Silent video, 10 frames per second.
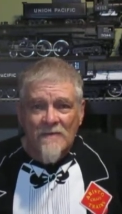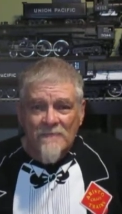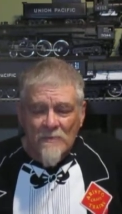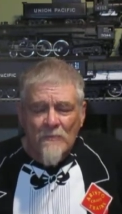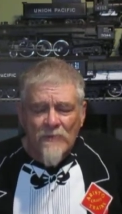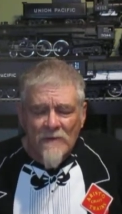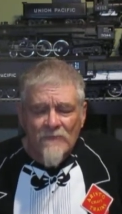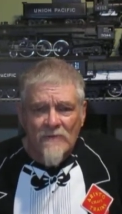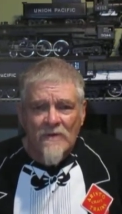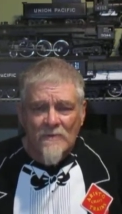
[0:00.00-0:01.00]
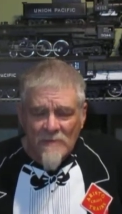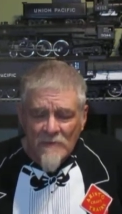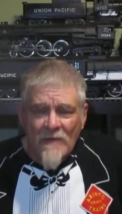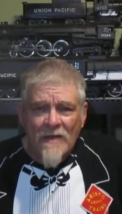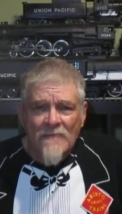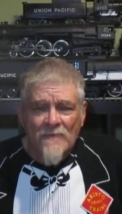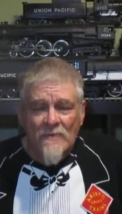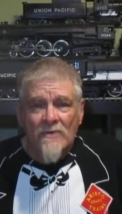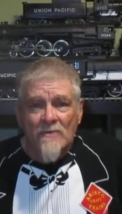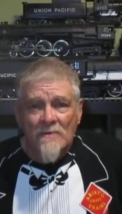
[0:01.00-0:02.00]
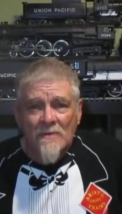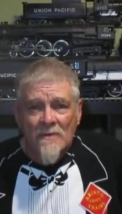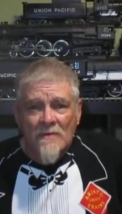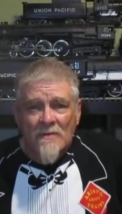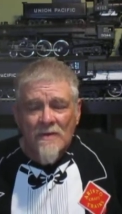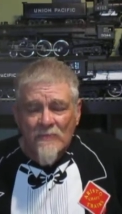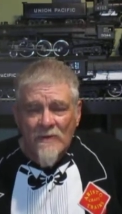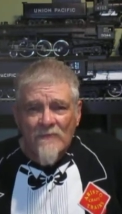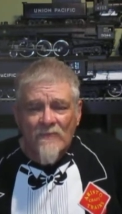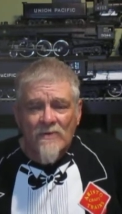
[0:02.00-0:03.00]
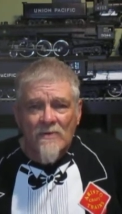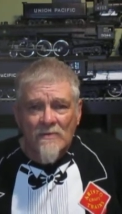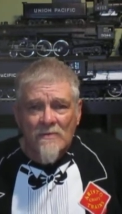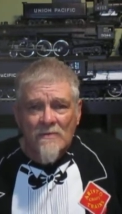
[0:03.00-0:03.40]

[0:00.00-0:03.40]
I said, I'm gonna pray for you. I'm gonna lay my hands on you and pray for you.